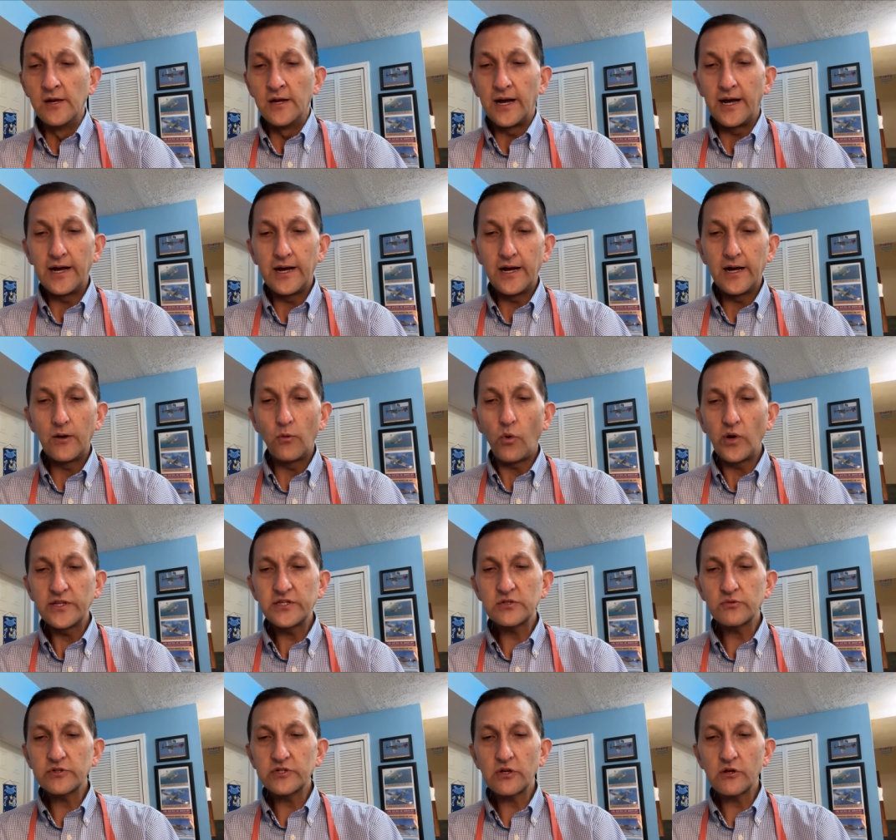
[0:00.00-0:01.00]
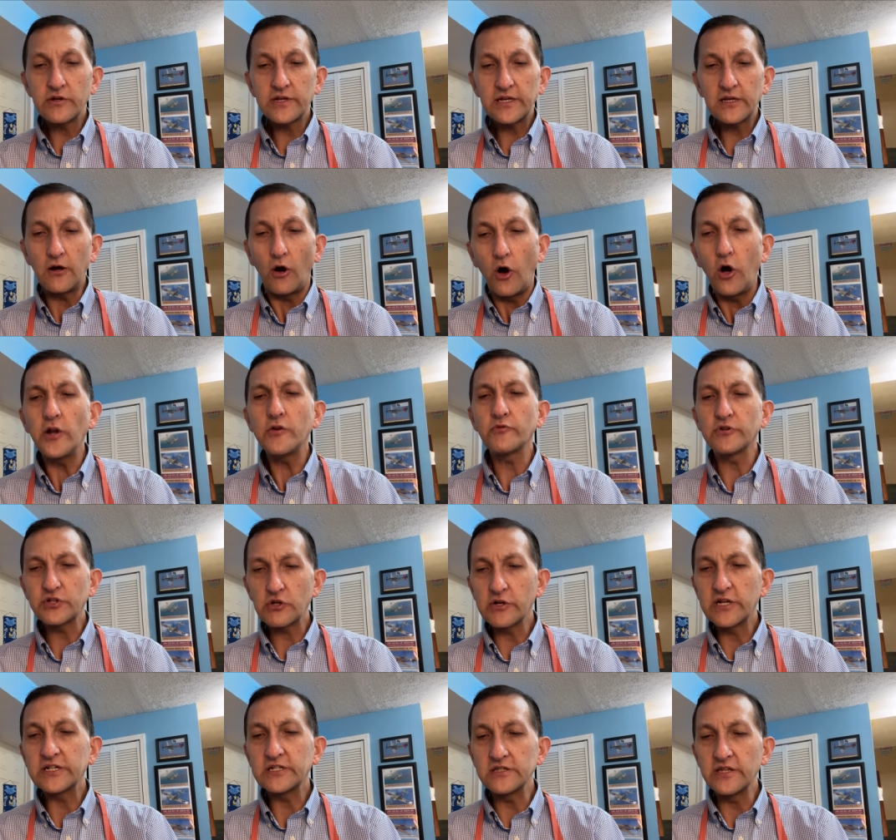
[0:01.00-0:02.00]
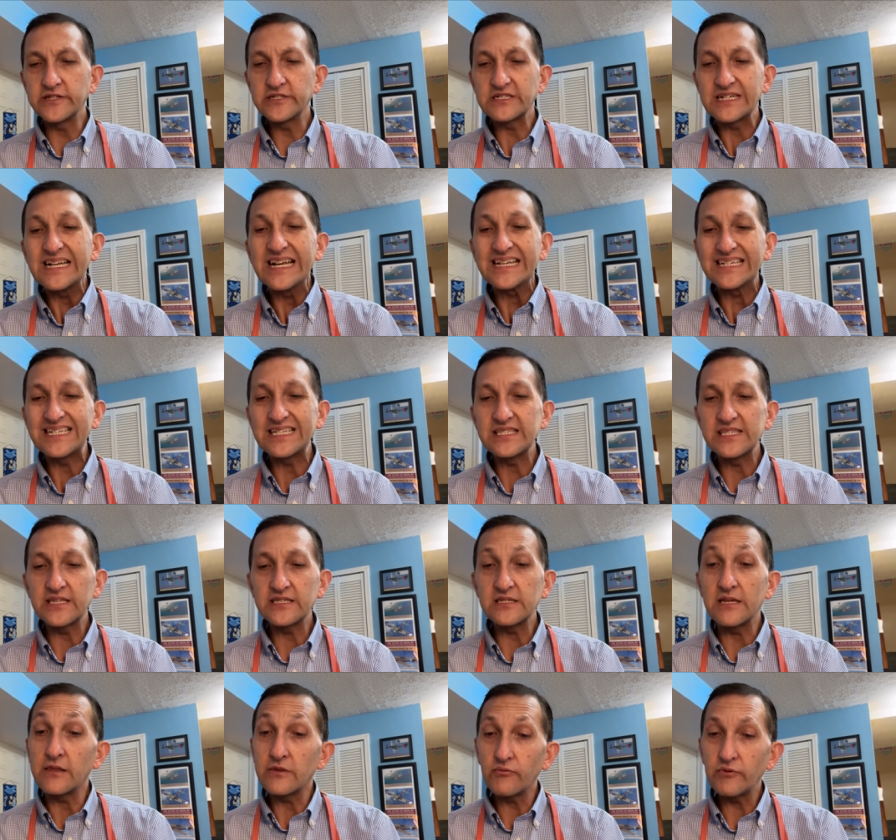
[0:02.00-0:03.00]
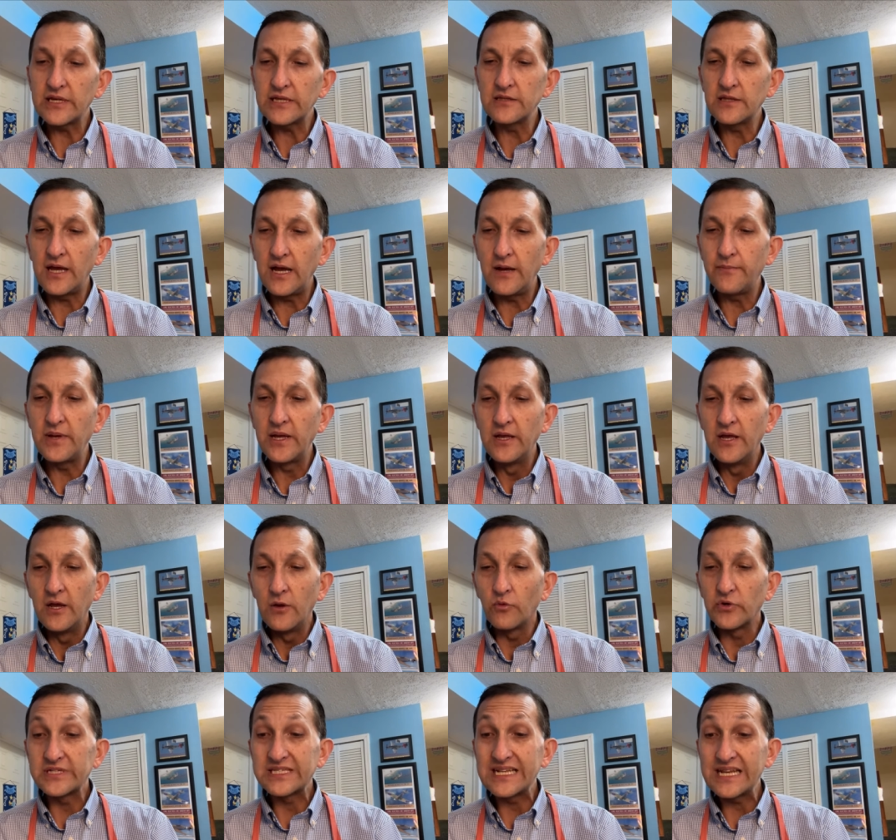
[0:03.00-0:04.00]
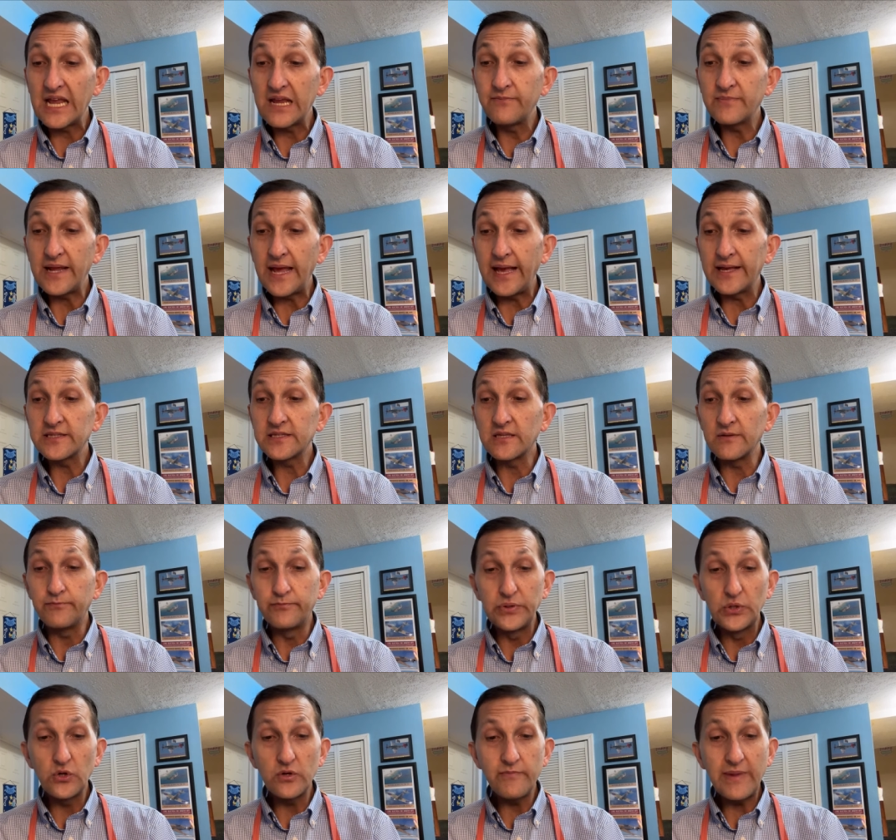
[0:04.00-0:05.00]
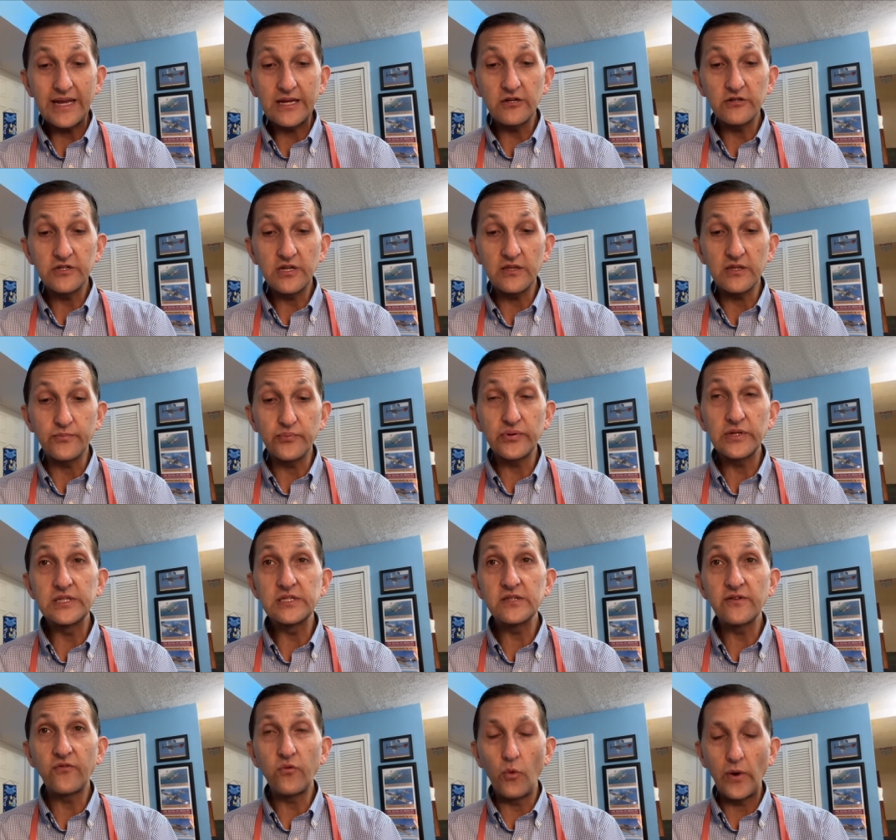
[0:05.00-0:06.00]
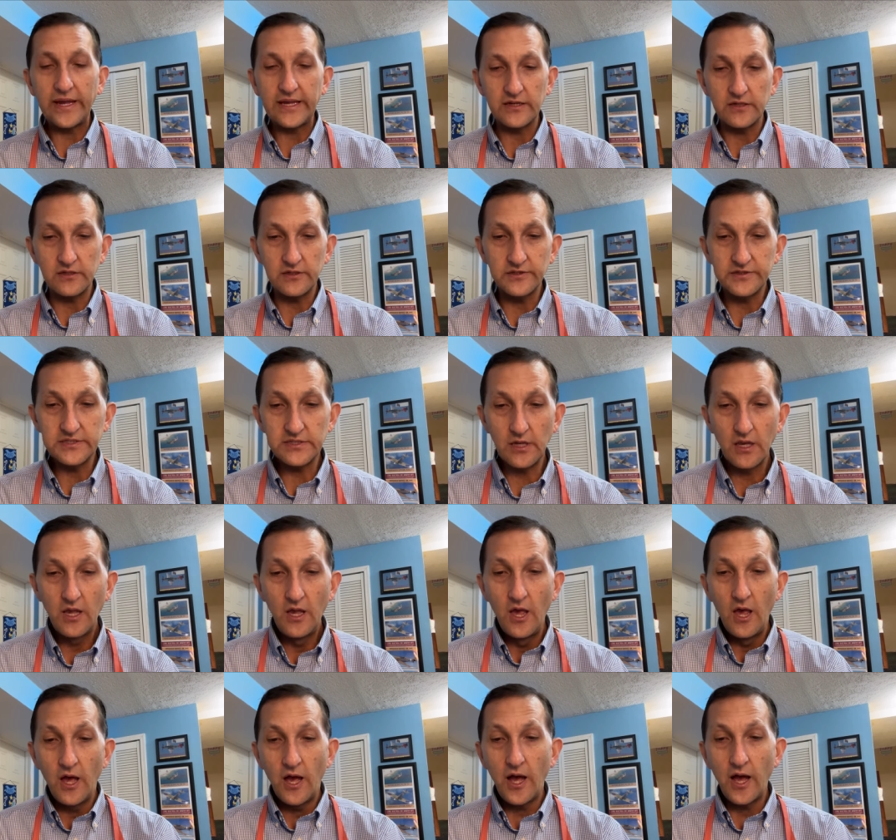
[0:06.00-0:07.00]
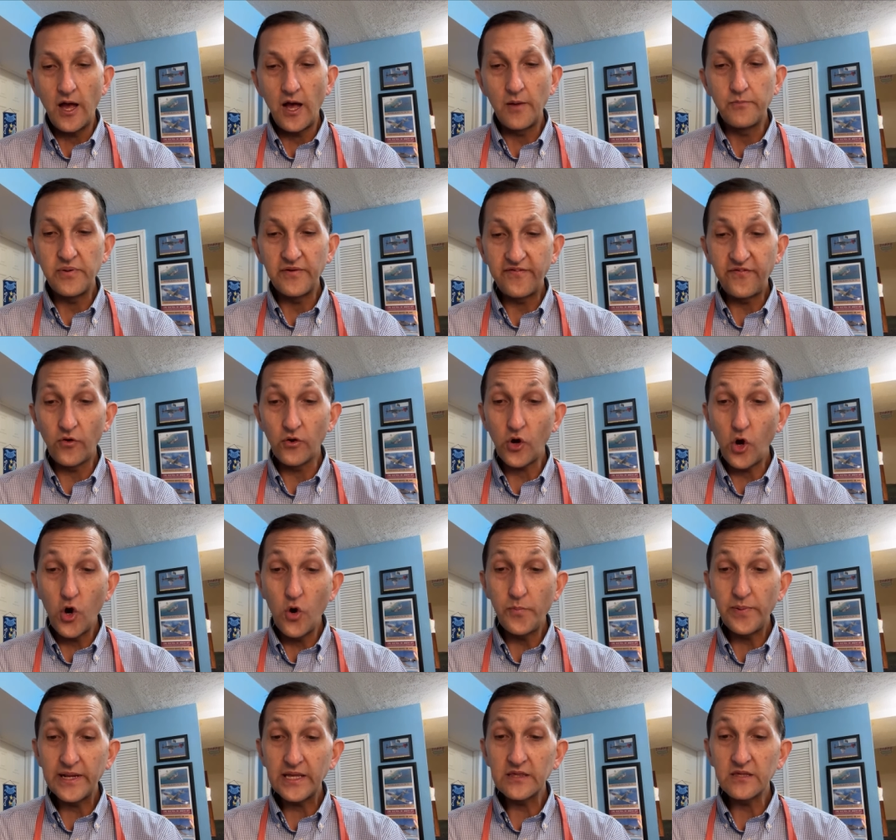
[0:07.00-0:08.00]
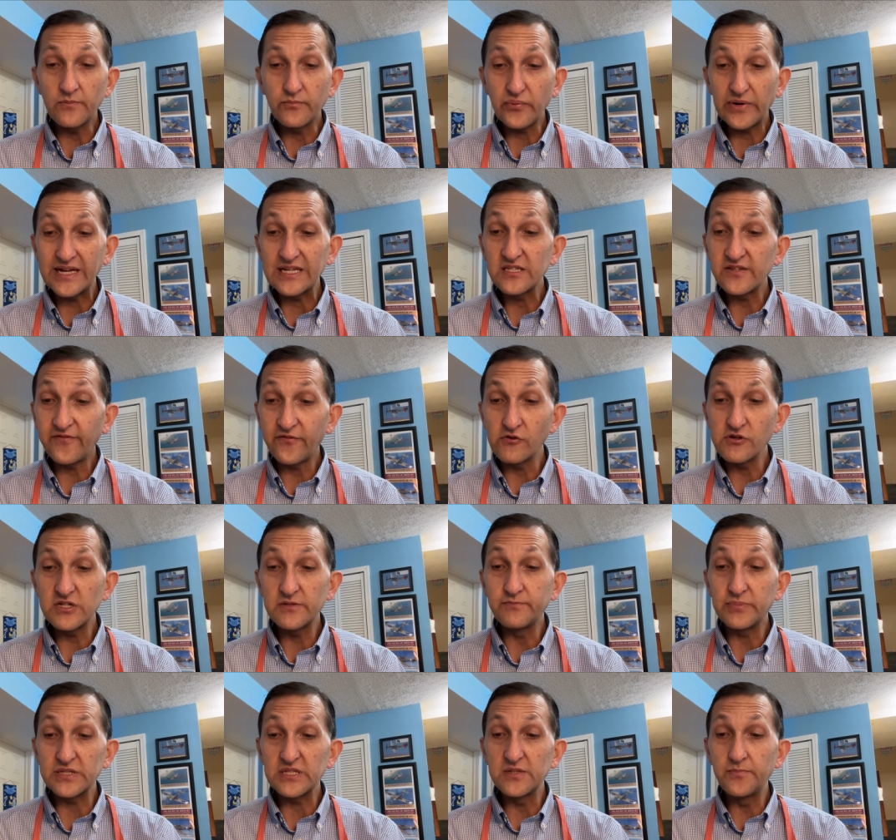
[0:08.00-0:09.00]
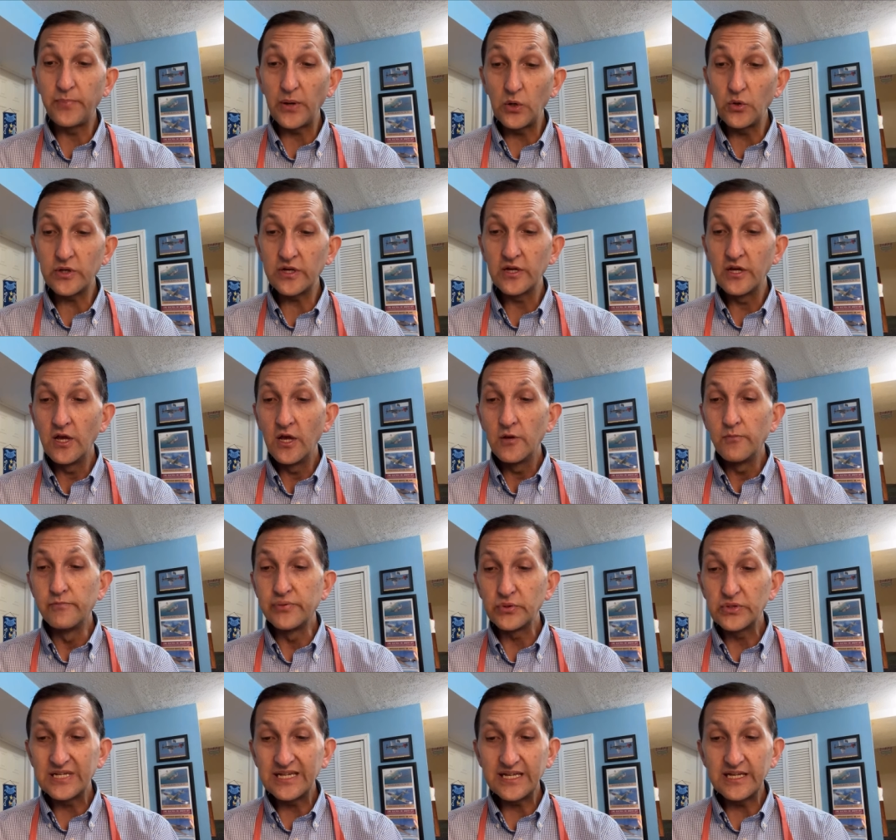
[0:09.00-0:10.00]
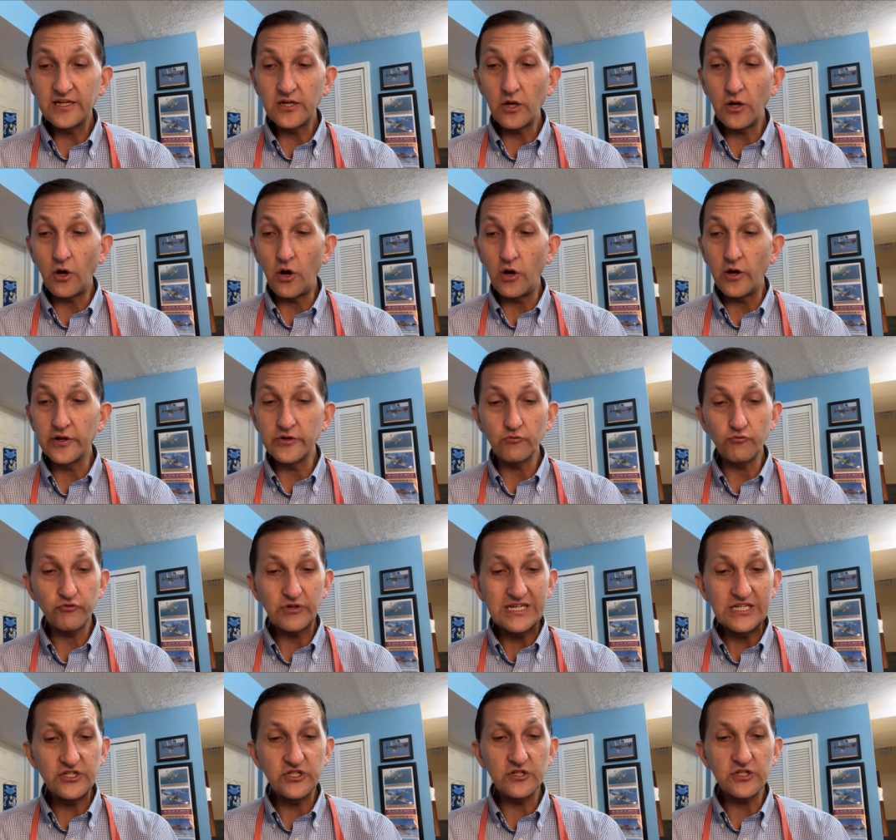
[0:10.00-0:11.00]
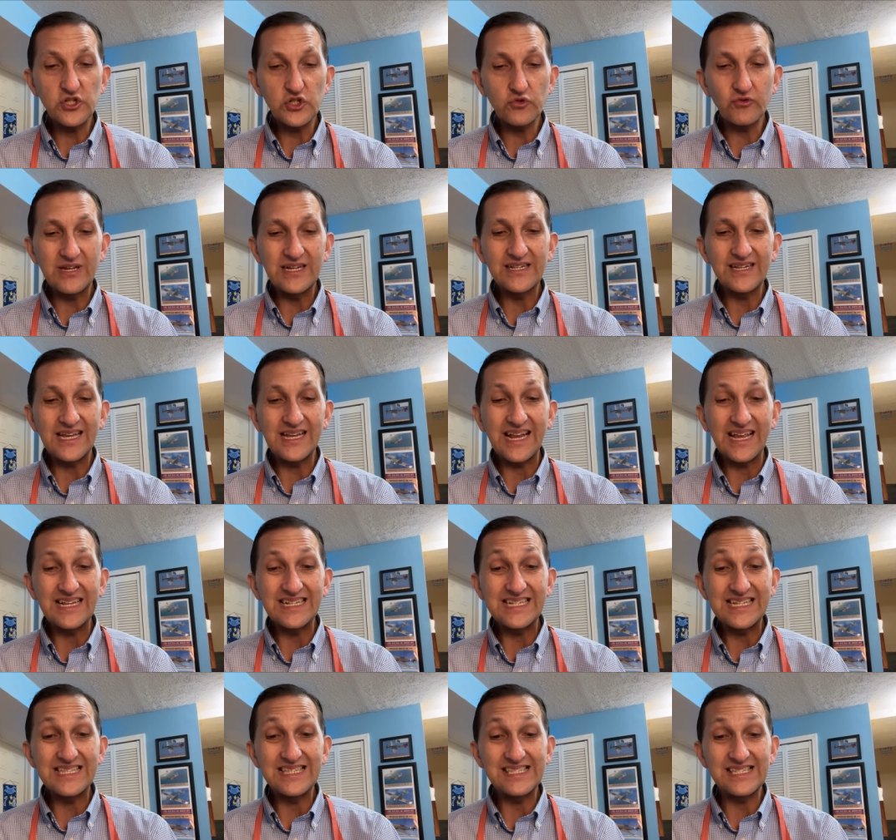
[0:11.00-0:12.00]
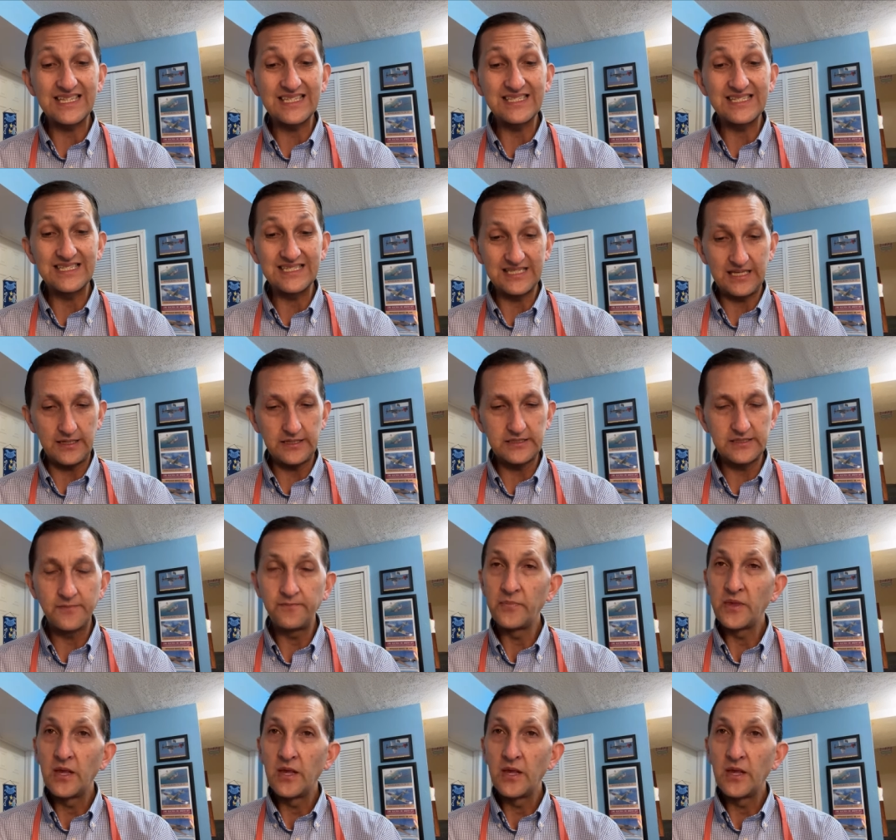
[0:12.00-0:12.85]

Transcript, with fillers: Uh, once returning, on returning to London in 1863, Lobb was named as the bootmaker to the Prince of Wales uh, before opening the brand's first bespoke boutique on Regent Street in 1866.